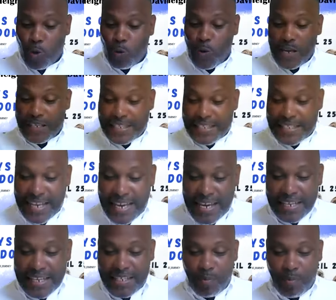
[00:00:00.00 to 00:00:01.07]
We see
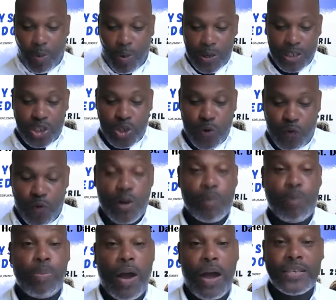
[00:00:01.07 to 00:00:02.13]
this important
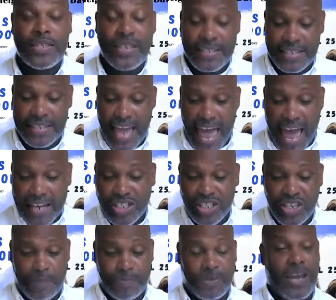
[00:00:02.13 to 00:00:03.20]
twofold process in Acts
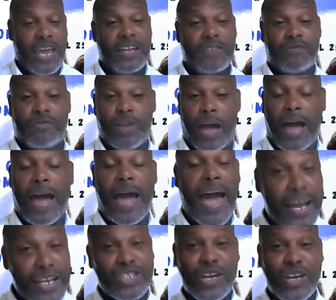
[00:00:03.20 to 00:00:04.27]
chapter 8, uh,
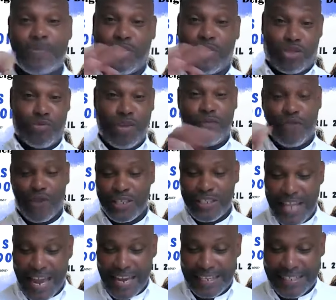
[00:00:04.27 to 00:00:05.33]
Acts chapter 3, verse
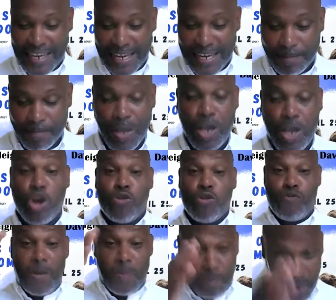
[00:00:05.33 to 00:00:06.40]
19.
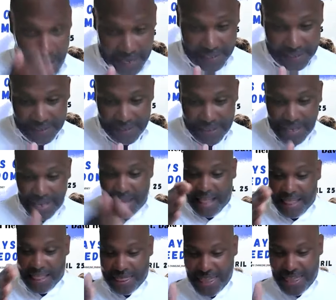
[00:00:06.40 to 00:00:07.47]
Repent
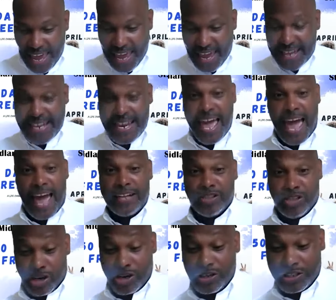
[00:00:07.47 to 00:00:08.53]
then and
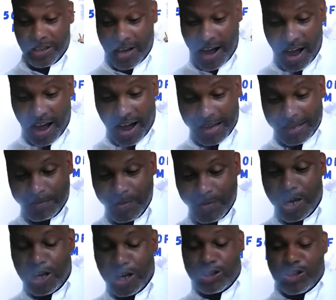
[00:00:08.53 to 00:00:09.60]
turn to God,
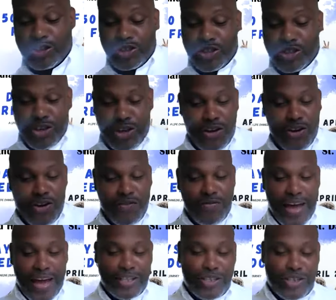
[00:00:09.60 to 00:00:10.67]
so
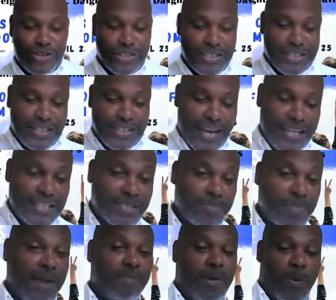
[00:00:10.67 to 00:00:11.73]
that your sins
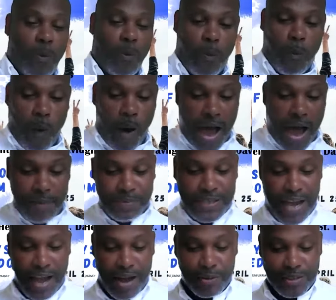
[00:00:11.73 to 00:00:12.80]
may be wiped
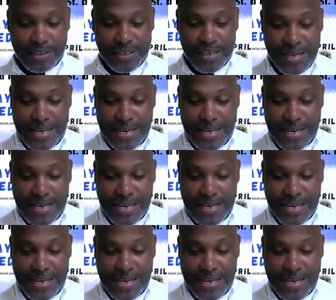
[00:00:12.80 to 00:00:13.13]
out,